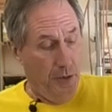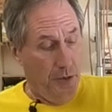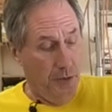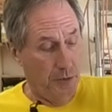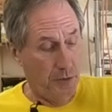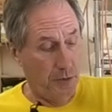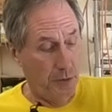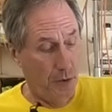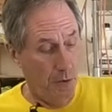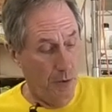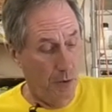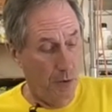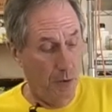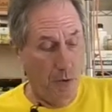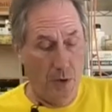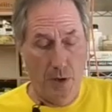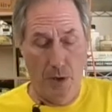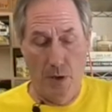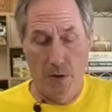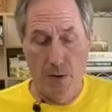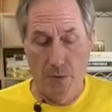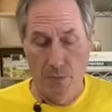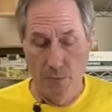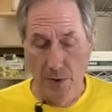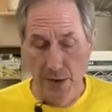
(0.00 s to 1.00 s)
So
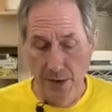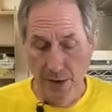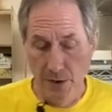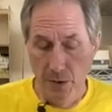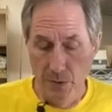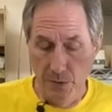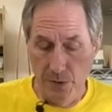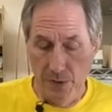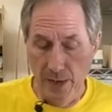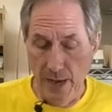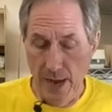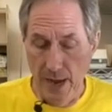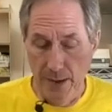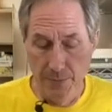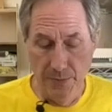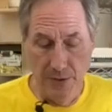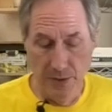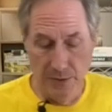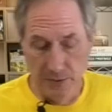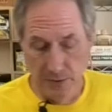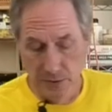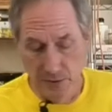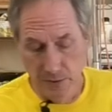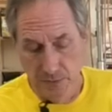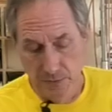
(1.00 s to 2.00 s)
red oak
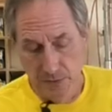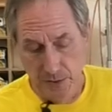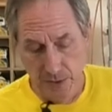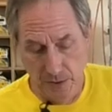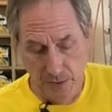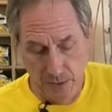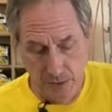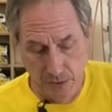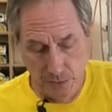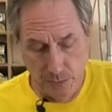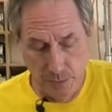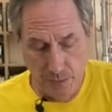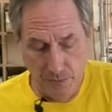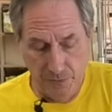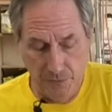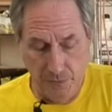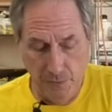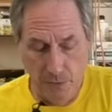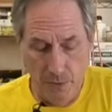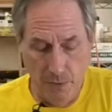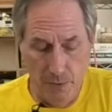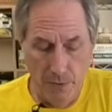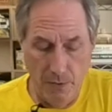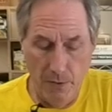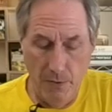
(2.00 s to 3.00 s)
cabinets, you've seen those
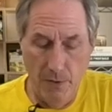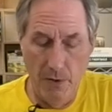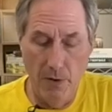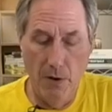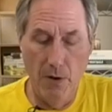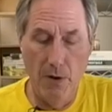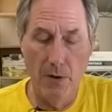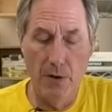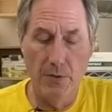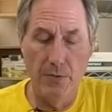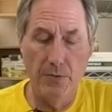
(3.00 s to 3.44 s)
before.